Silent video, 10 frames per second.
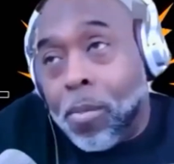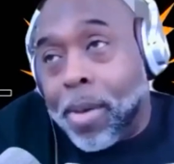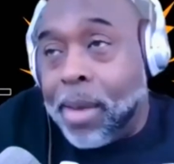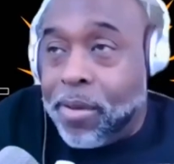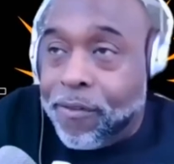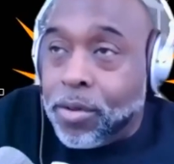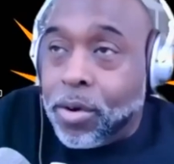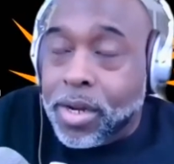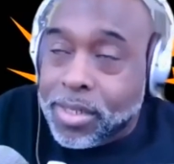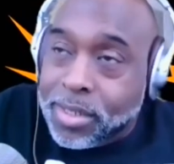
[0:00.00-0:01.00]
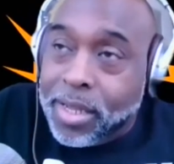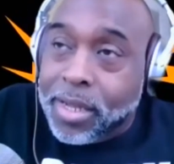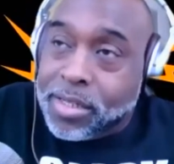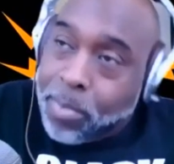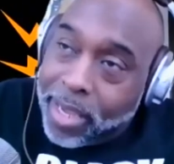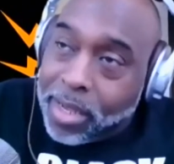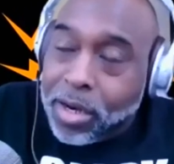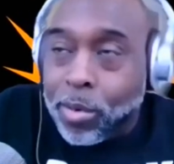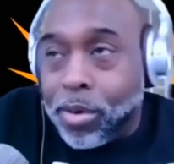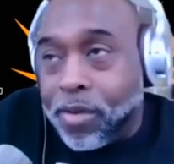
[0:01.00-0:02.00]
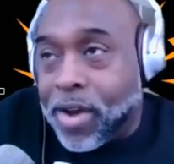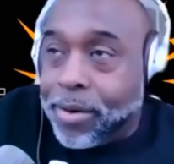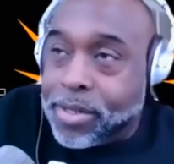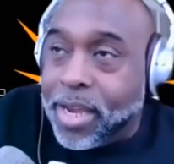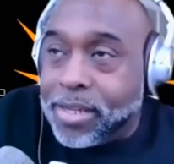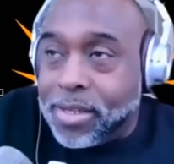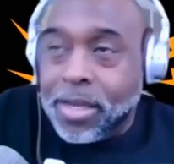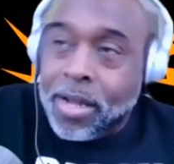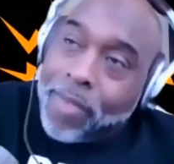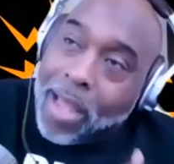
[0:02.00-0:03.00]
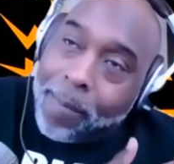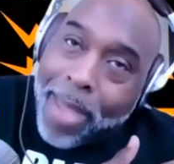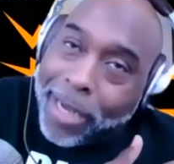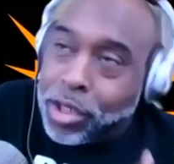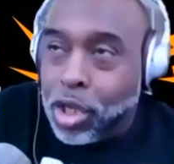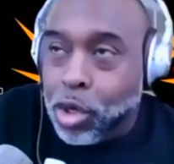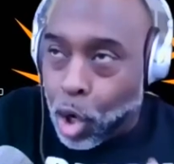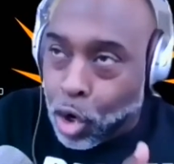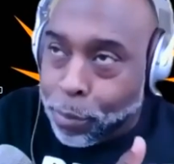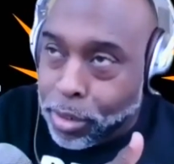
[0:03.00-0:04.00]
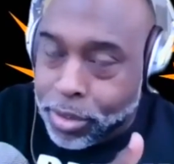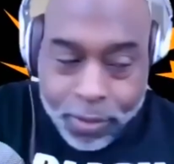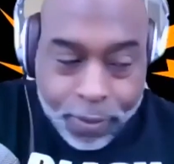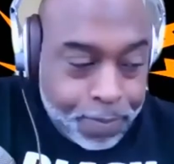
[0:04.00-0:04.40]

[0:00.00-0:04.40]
Miami, Florida is seeing a spike in coronavirus cases. Now back to you, Herbert.